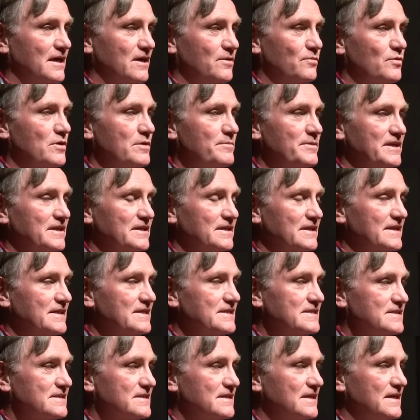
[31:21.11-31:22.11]
a woman at
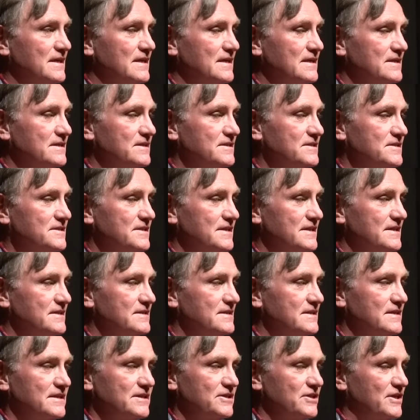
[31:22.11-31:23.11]
least, uh,
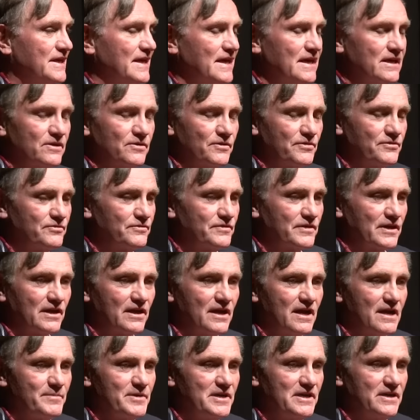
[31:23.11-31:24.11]
said, uh, You can't go through the
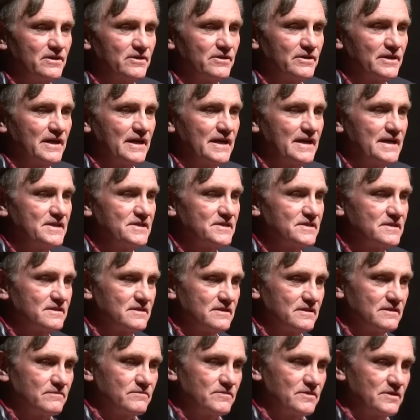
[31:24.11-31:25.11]
lobby here, guys.
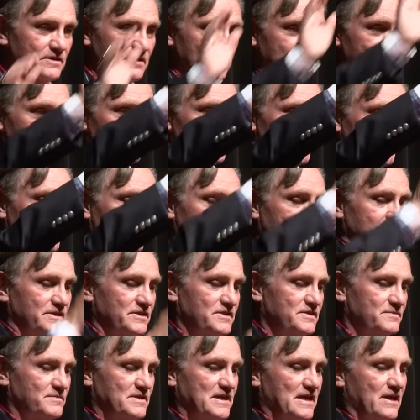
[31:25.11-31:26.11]
To, here we are in
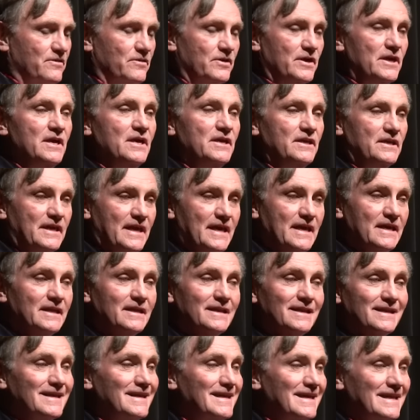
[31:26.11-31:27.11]
this tower. Can't
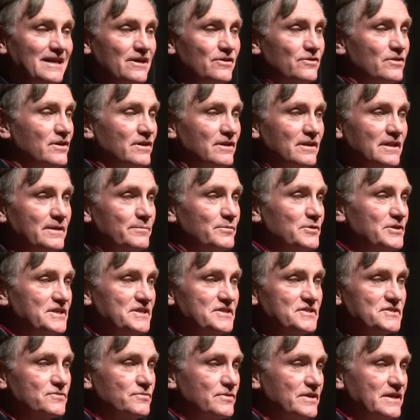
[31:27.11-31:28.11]
get out on
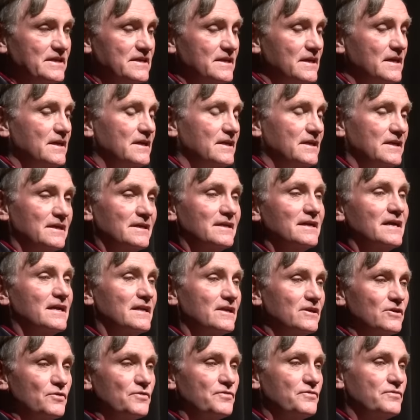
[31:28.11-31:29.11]
Liberty Street. You got
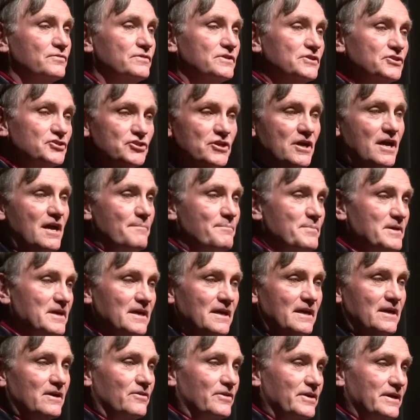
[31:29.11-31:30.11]
to go through the
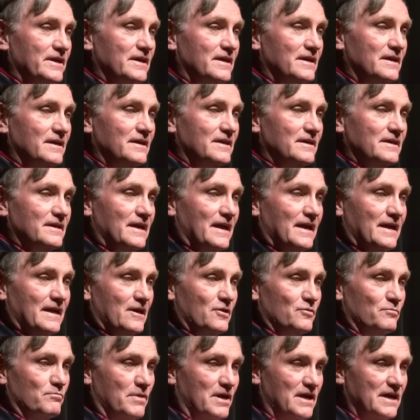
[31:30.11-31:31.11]
shopping area and
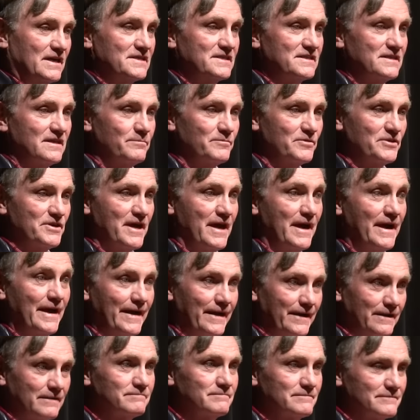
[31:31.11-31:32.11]
out box number
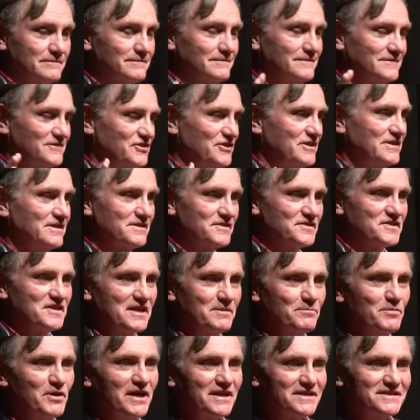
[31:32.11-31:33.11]
nine. She didn't
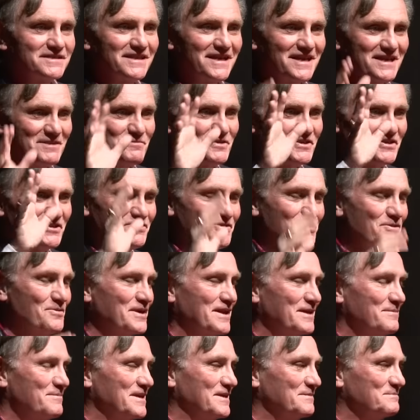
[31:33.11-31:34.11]
say box nine, but you know
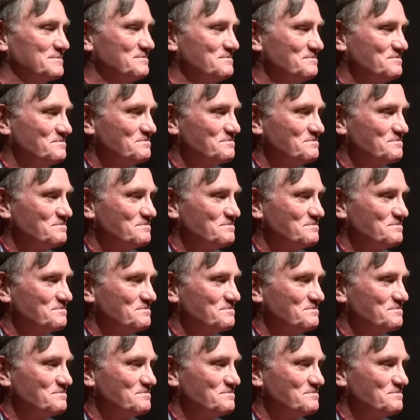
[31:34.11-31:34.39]
what I mean.